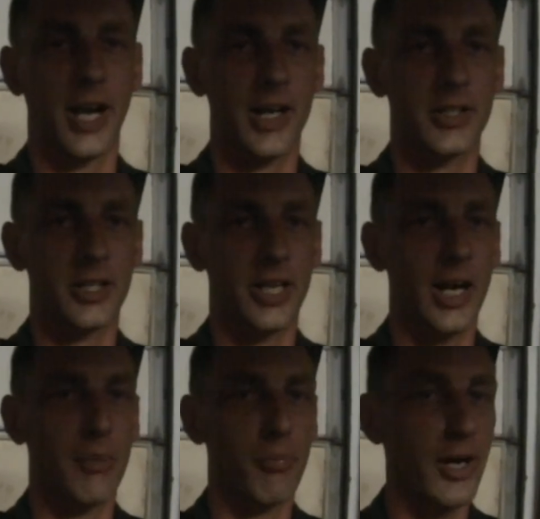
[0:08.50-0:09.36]
actually got
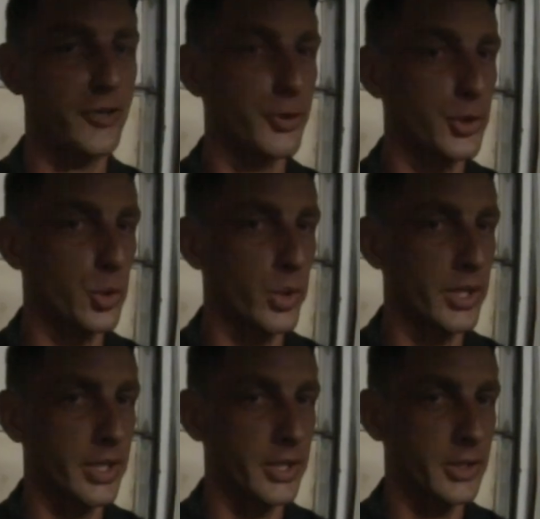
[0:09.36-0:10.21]
a brand new
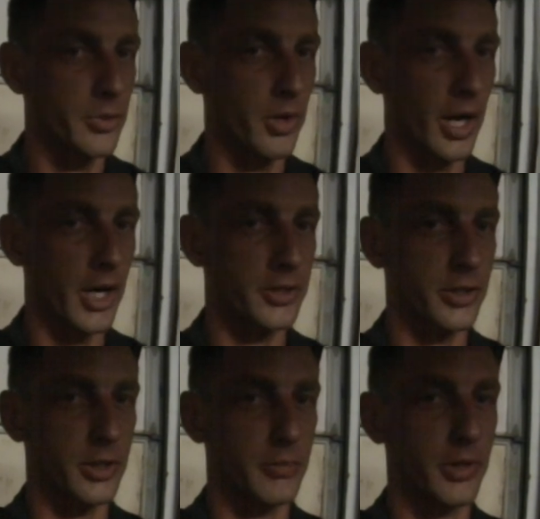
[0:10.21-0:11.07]
twin disc we're
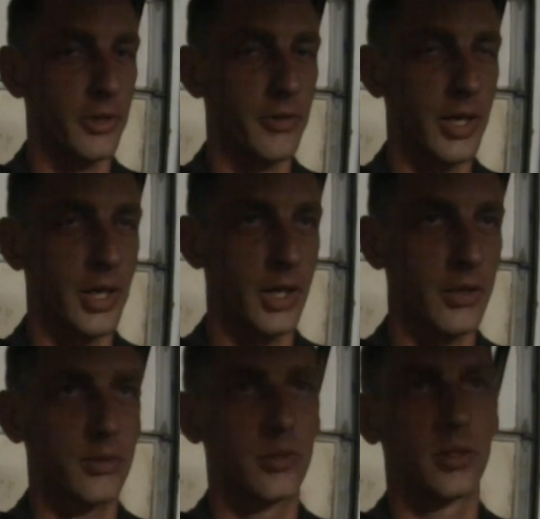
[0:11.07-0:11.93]
actually going to put in right now.